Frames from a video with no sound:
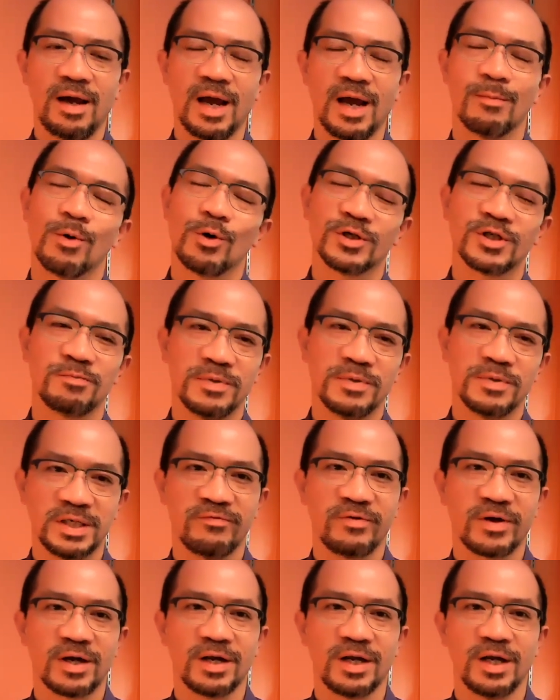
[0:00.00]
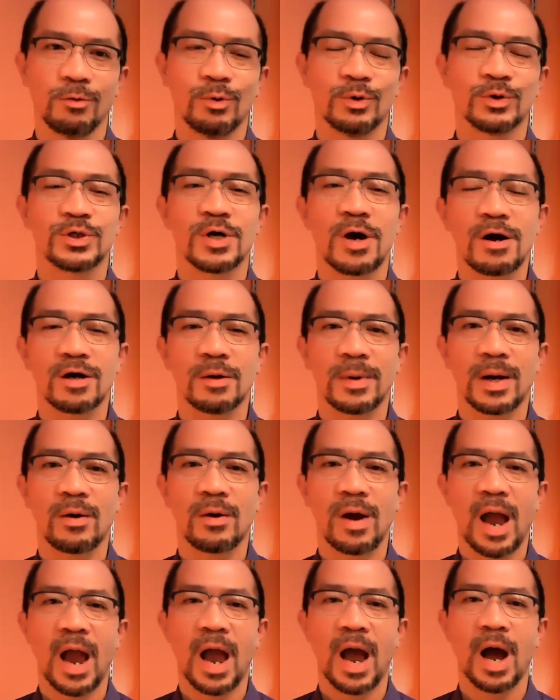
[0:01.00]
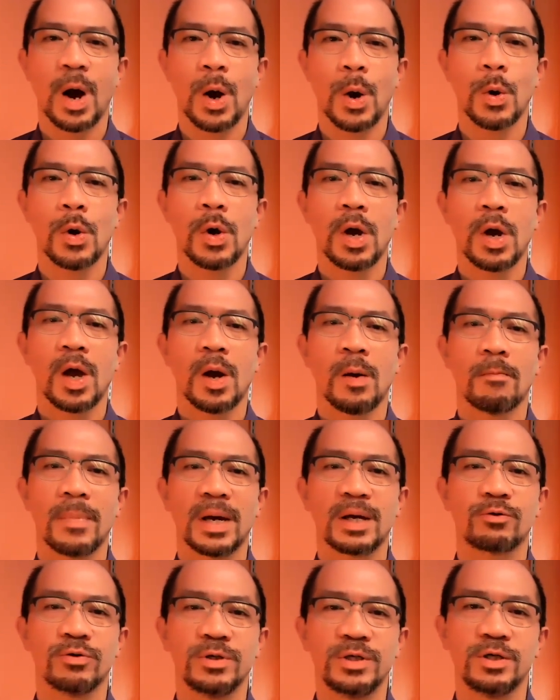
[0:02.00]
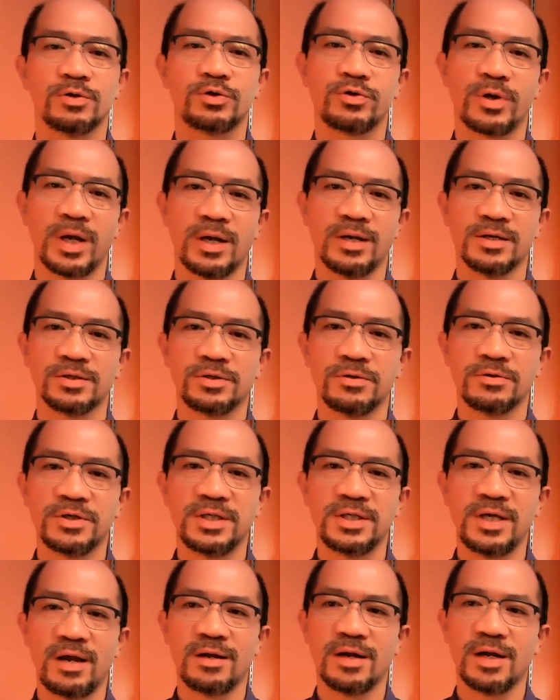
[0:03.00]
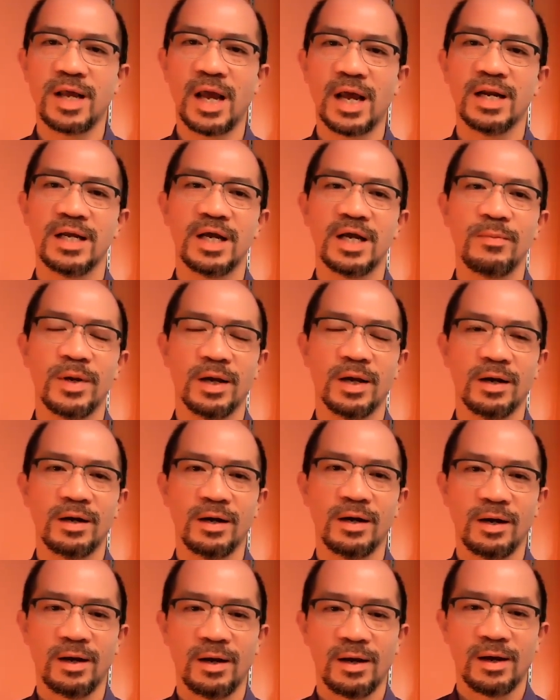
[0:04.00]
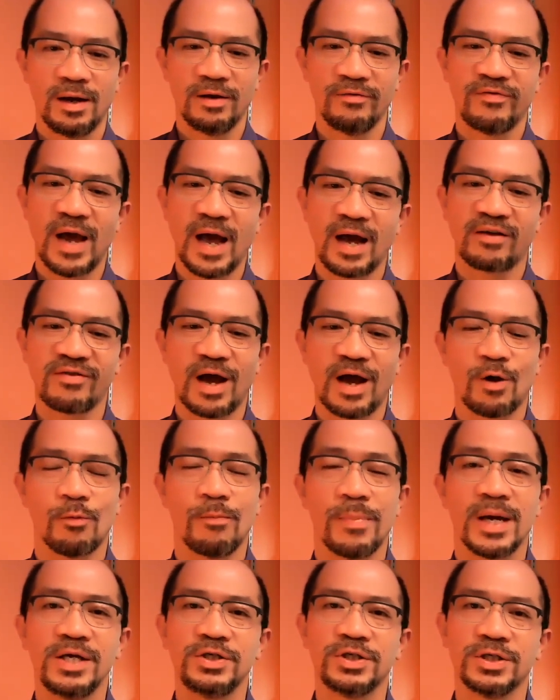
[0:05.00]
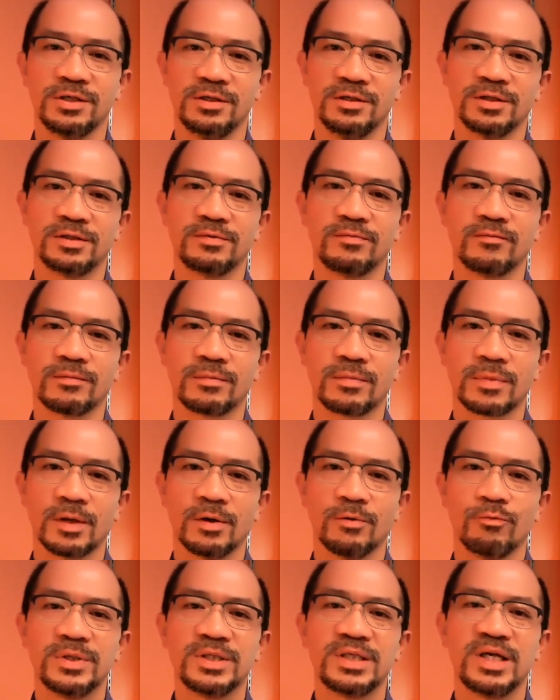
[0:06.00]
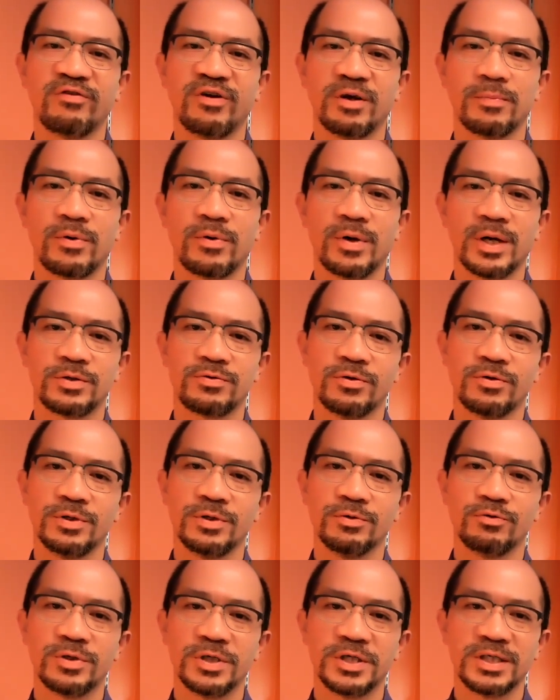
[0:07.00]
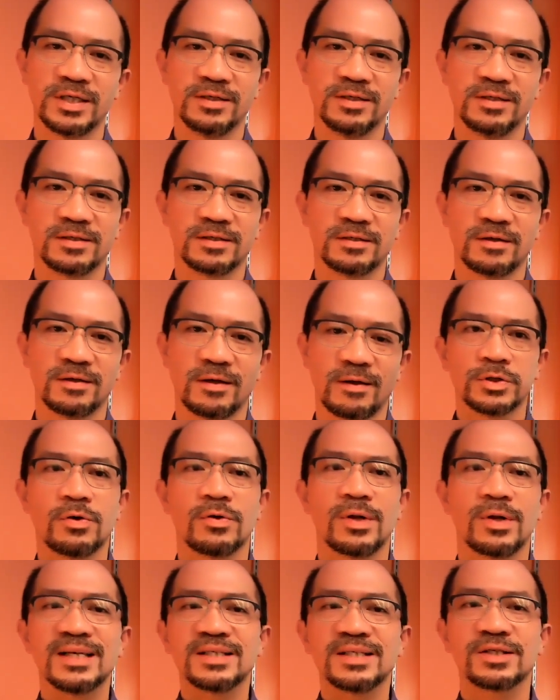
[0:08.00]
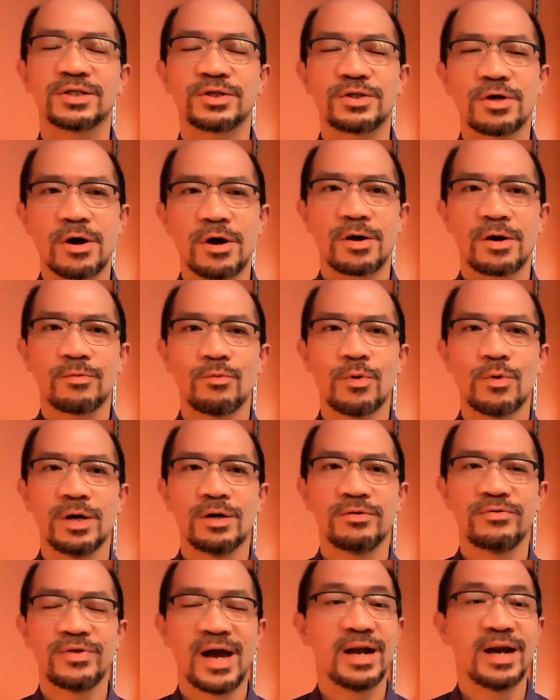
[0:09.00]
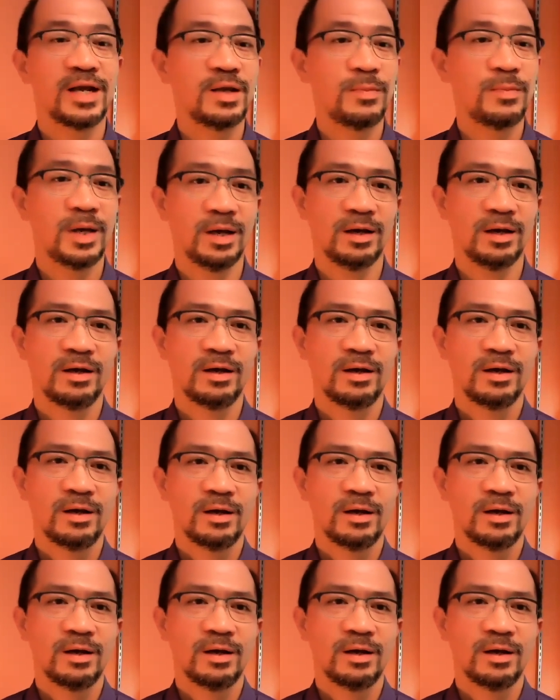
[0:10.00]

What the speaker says: and more specifically, we'll talk about how micronutrient-associated anemia affects our patients receiving parenteral nutrition. So let's start with anemia.